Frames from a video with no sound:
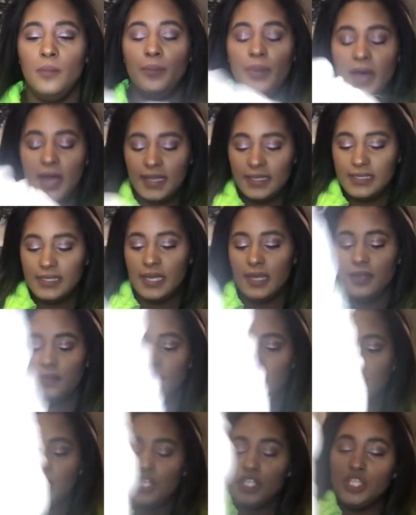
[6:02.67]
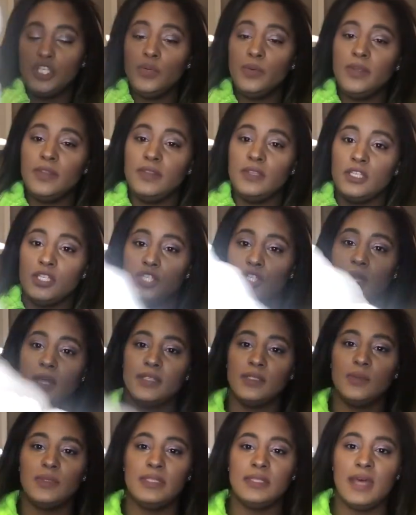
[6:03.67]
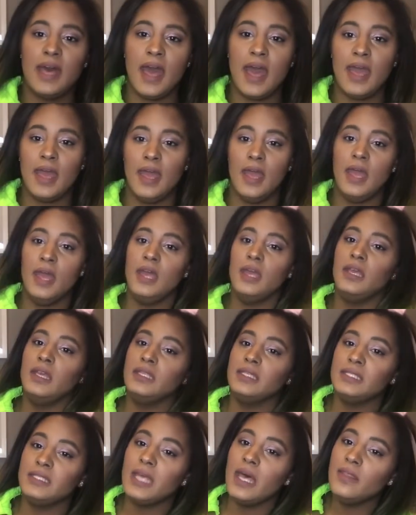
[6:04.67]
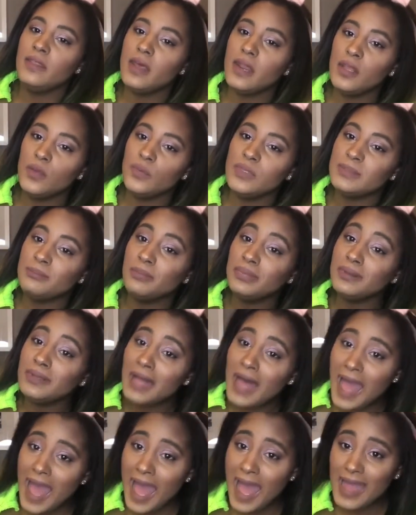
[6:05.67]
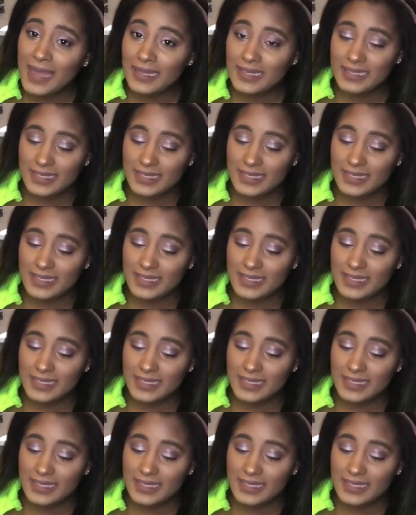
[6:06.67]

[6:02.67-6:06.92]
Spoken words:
But the issue with this dress was that it said that it was black.